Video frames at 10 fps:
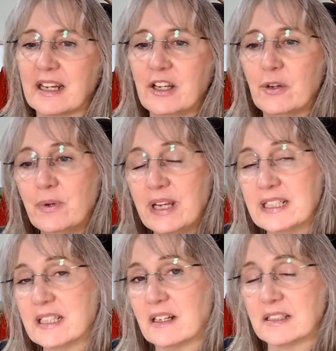You
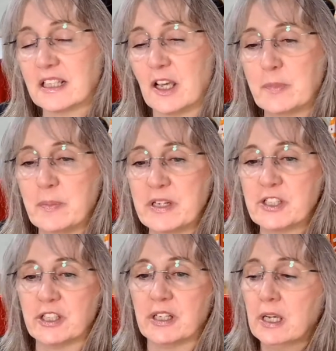need to ask her
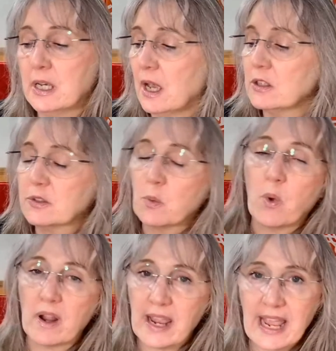permission. So
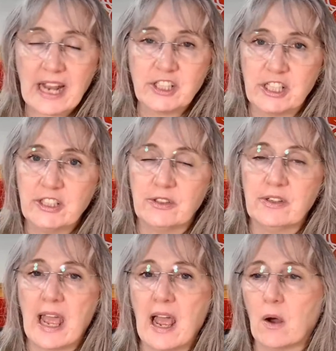what I actually do
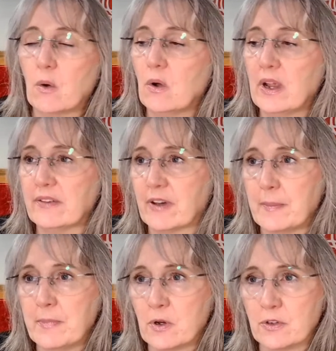now, if
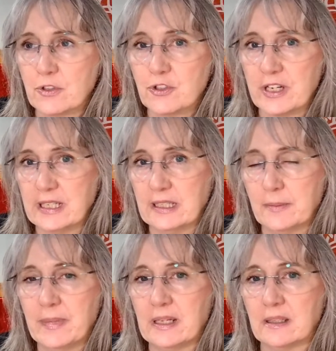I'm not treading the
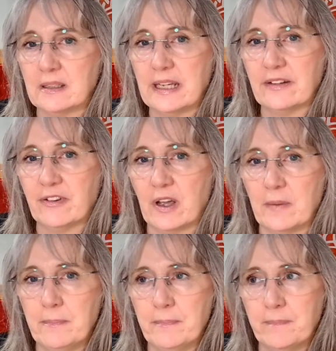mill, if
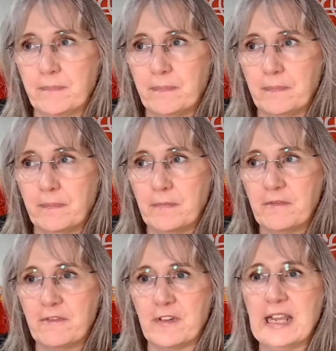I'm
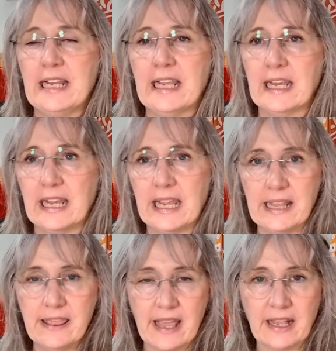feeling
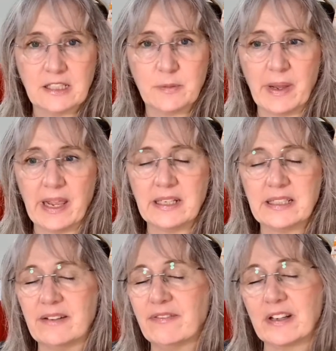in that space,
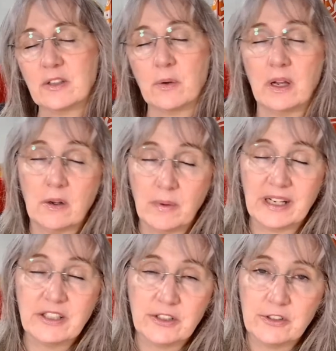in fact, quite a lot when
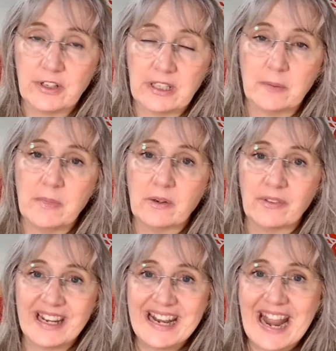I do tread the mill,
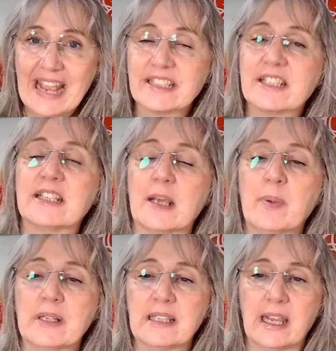the next step
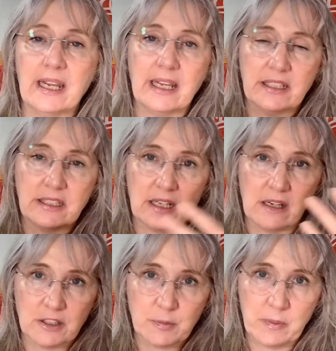I take is to
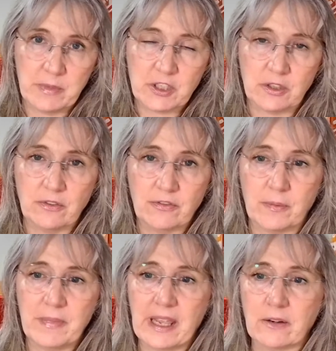ask permission
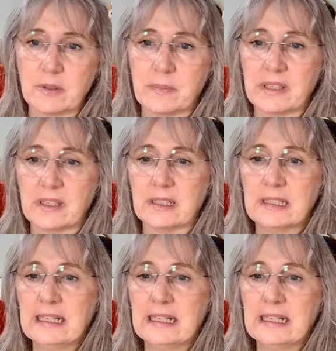from the Elder Mother.